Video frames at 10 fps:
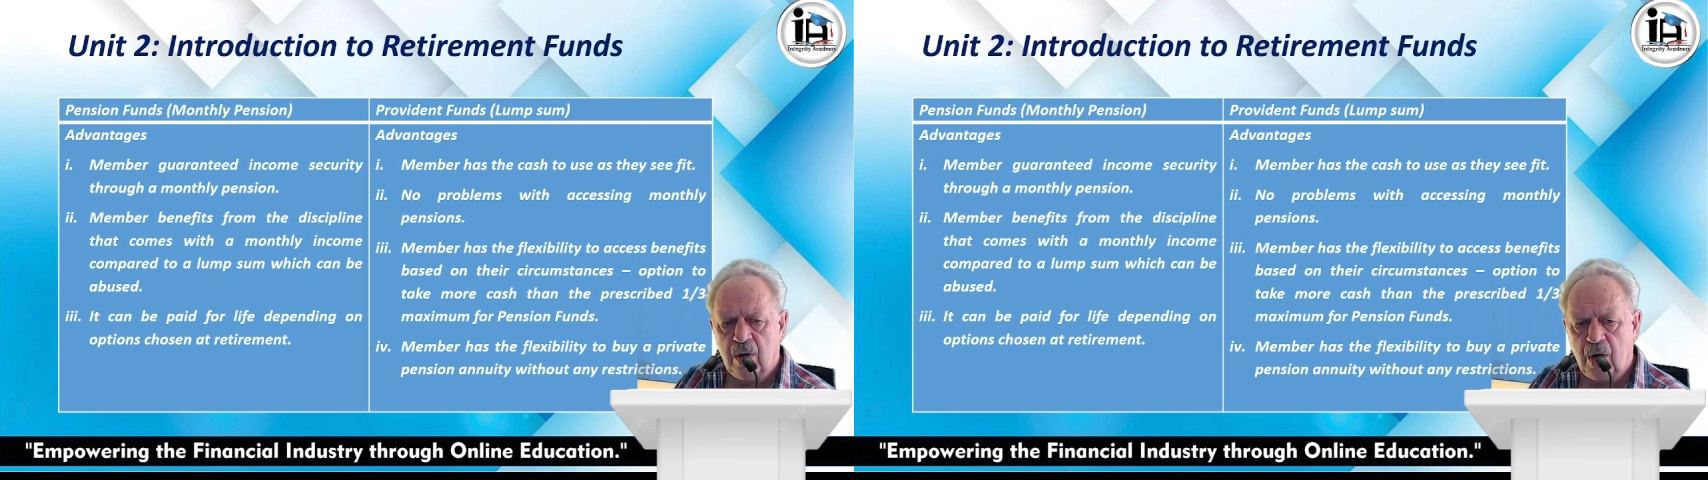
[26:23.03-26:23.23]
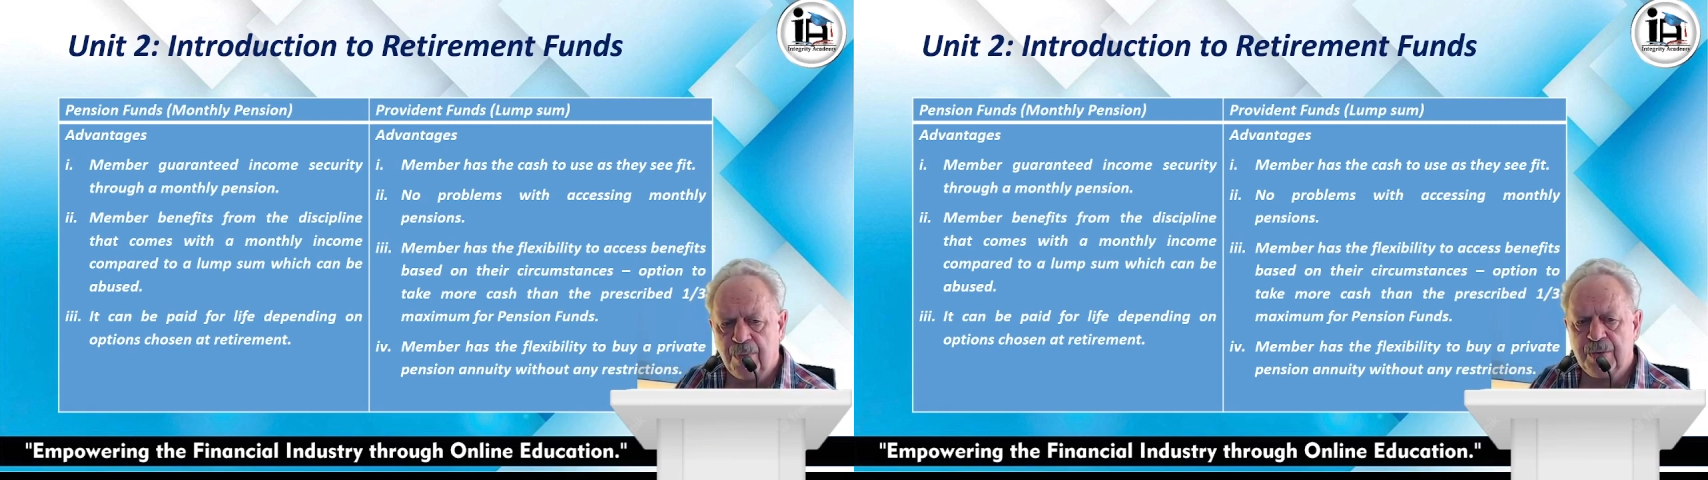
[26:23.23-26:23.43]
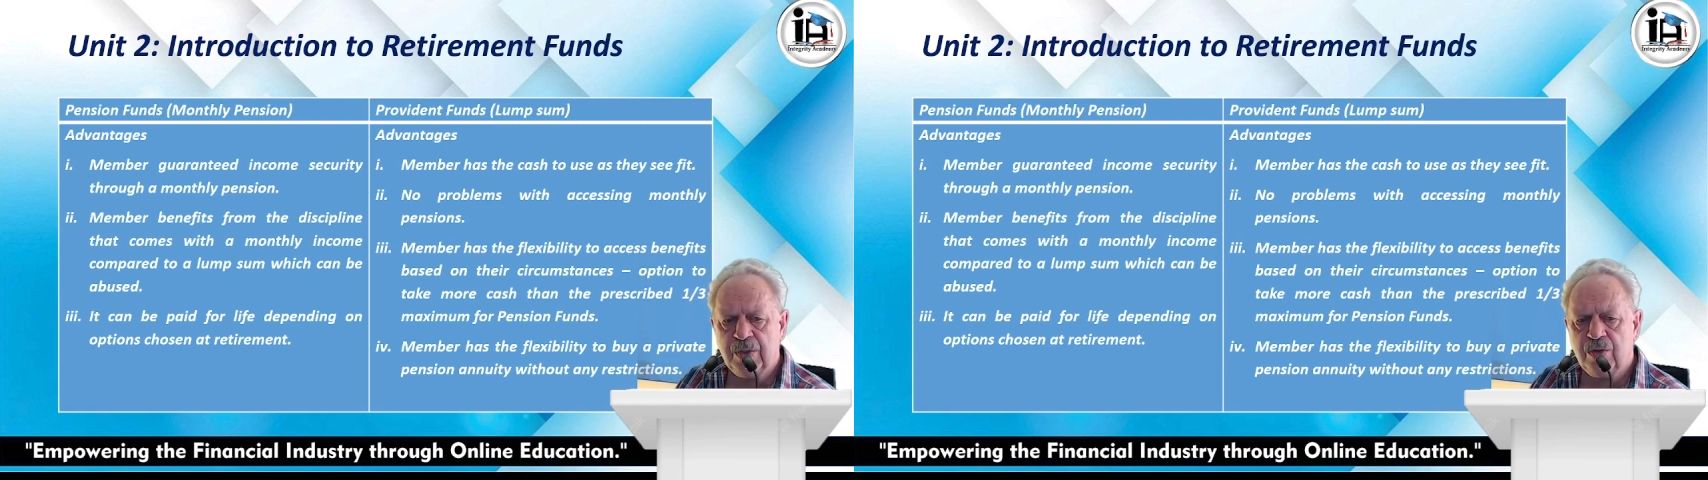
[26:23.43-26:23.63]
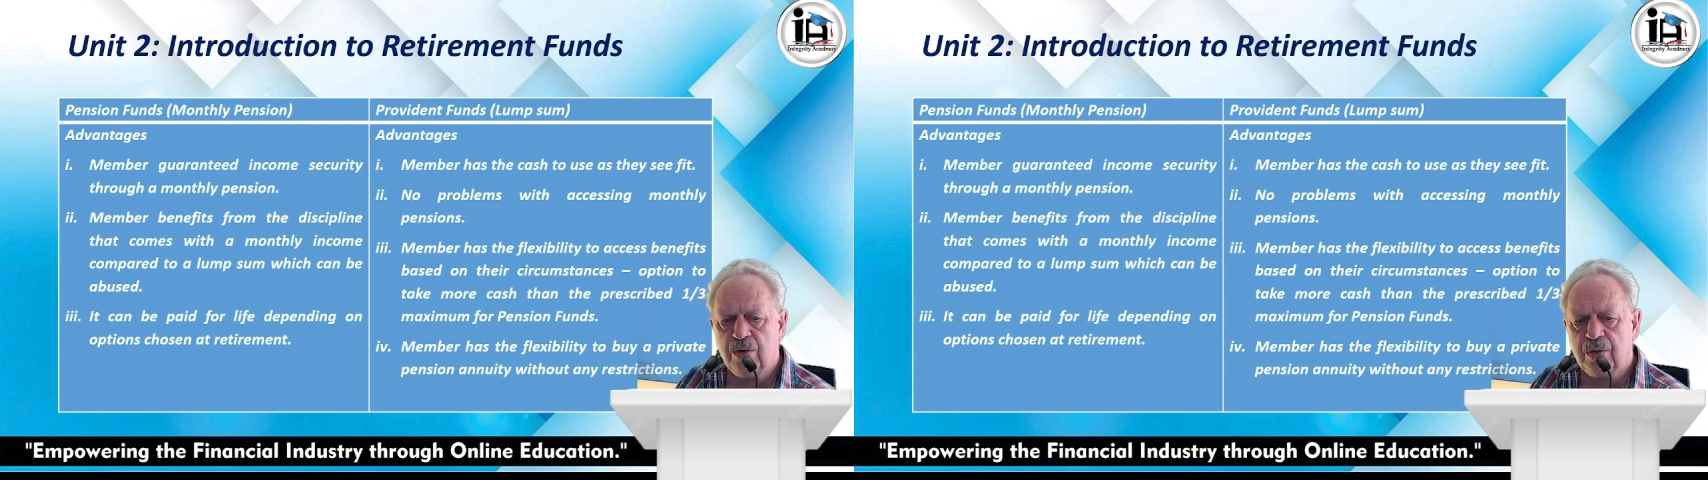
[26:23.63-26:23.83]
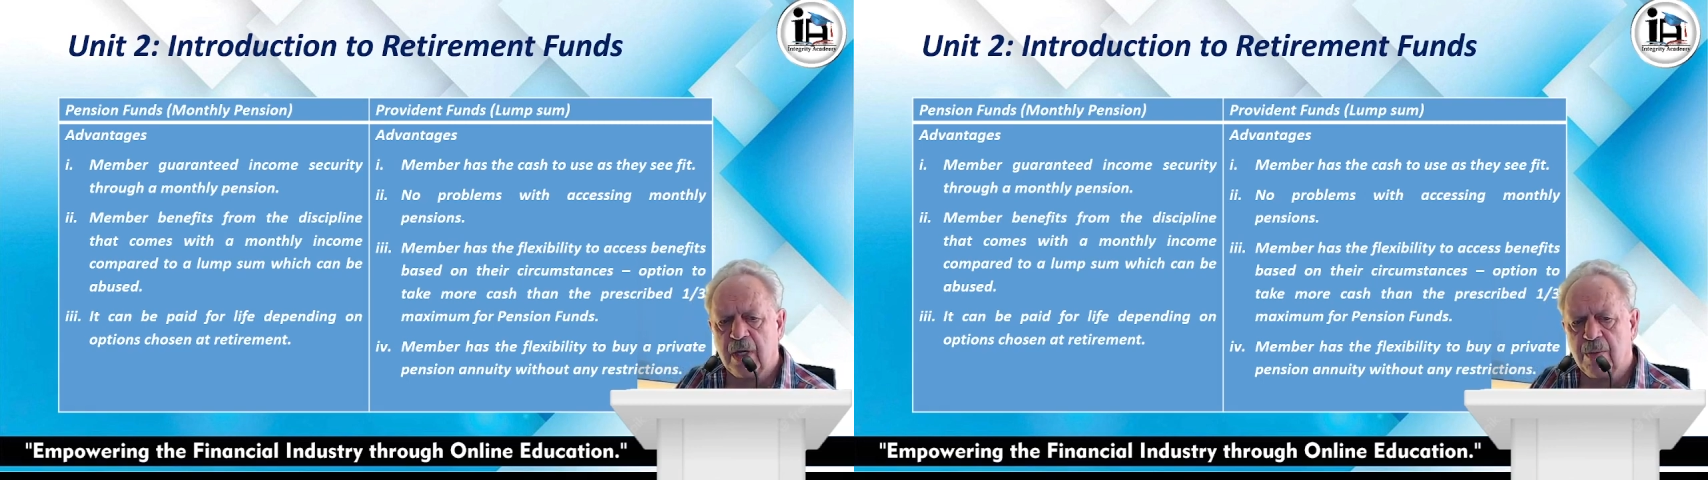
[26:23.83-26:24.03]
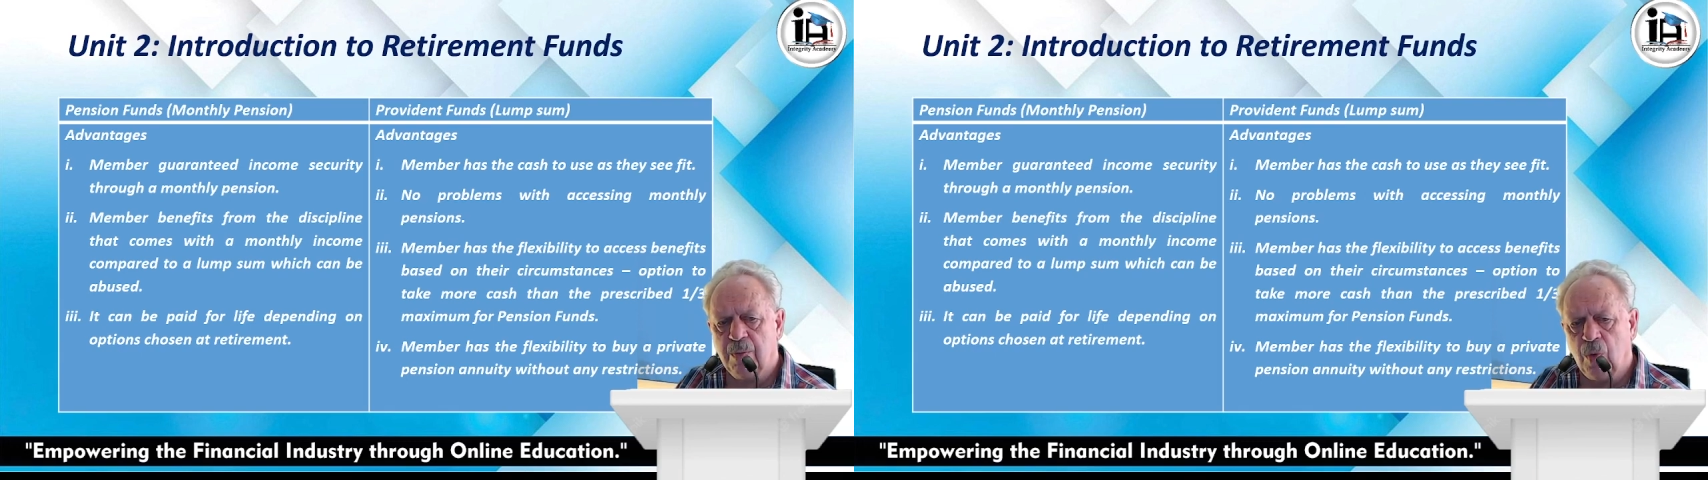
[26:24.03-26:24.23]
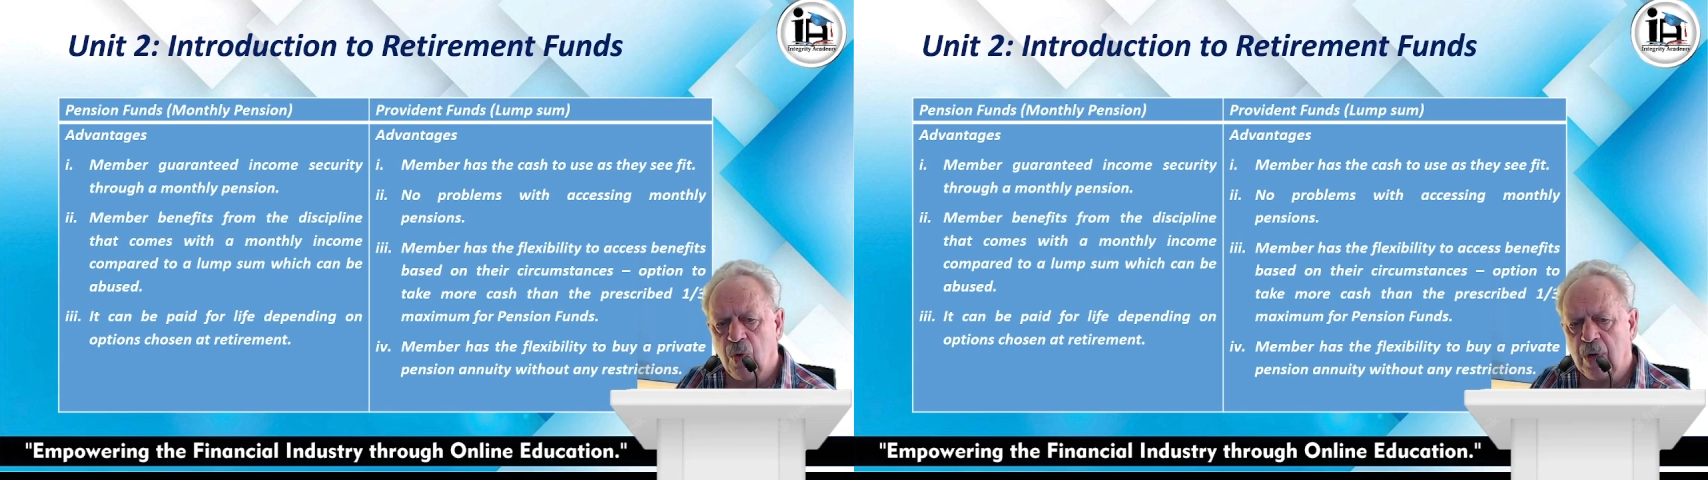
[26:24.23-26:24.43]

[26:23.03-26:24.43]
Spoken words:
Options to take more